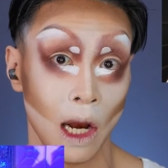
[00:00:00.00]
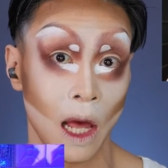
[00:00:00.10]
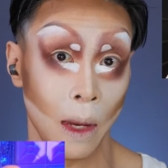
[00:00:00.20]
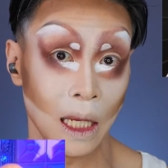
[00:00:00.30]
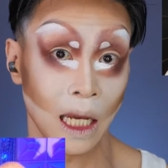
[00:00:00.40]
really
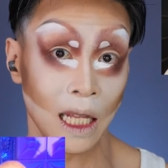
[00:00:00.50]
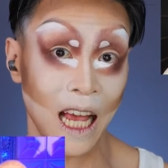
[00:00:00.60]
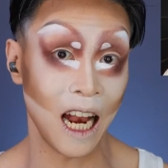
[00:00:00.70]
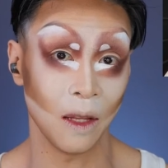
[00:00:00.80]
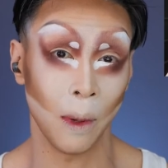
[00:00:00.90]
amazing and
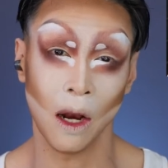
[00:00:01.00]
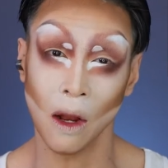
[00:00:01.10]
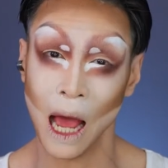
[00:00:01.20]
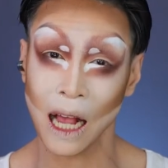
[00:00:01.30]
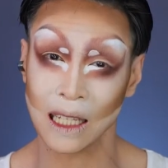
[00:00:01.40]
talented, but
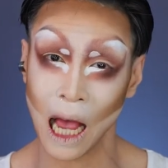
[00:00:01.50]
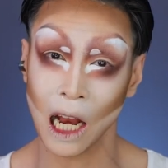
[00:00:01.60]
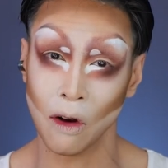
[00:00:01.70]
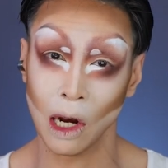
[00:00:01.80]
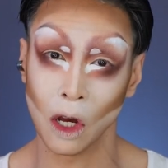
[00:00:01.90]
not
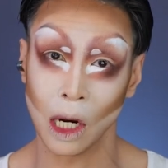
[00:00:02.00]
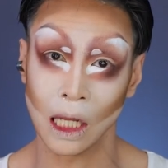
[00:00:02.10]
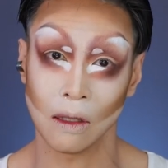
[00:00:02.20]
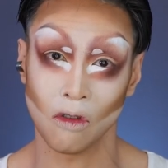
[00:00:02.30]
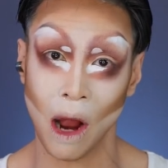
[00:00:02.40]
exactly really good
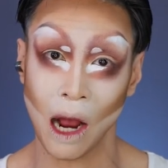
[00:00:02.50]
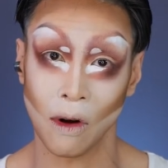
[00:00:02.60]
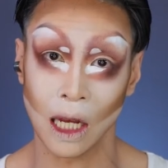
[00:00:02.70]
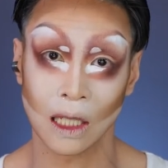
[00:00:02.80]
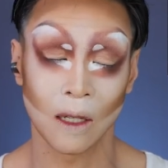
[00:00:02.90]
at drag
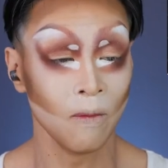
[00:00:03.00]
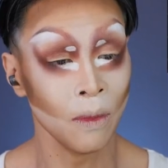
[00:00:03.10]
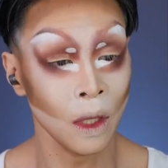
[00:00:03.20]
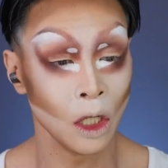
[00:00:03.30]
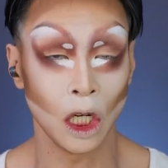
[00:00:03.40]
race.
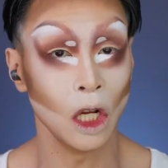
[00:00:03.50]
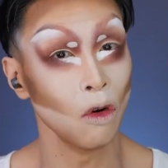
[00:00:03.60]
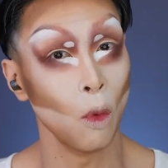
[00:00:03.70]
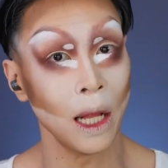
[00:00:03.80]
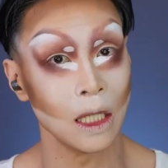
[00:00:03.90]
She didn't
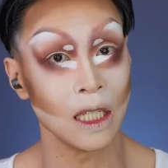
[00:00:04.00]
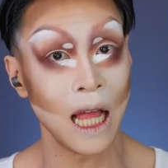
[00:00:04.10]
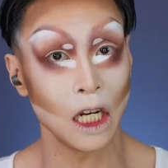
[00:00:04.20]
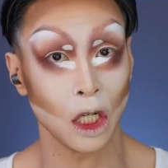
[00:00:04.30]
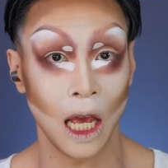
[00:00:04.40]
do well in
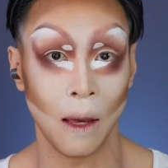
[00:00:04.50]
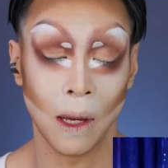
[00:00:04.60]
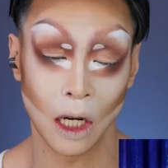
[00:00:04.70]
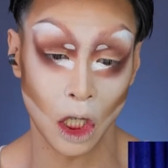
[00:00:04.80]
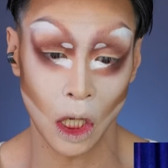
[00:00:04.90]
Snatch Game
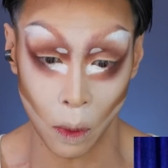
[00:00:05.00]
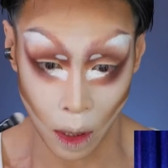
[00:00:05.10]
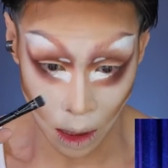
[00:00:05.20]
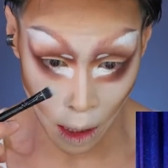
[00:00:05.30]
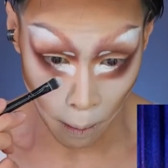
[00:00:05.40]
and she
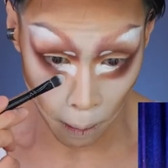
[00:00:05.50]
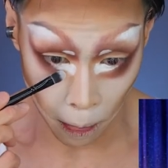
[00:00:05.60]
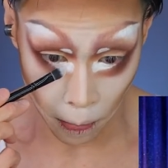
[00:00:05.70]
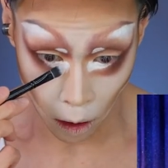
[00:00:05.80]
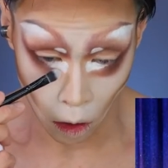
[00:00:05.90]
was, um,
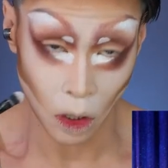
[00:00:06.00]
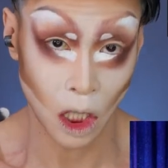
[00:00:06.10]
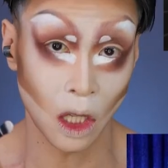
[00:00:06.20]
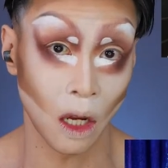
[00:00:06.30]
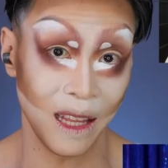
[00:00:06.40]
you know,
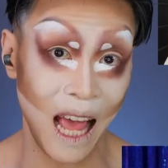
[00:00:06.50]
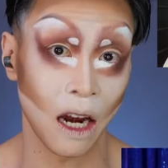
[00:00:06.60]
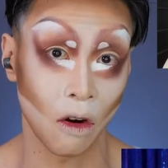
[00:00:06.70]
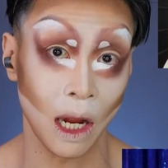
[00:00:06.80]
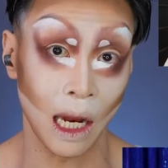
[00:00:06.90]
she's not
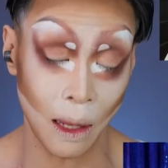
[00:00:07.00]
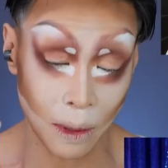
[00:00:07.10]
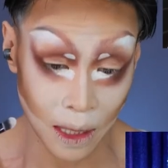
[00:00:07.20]
that great lip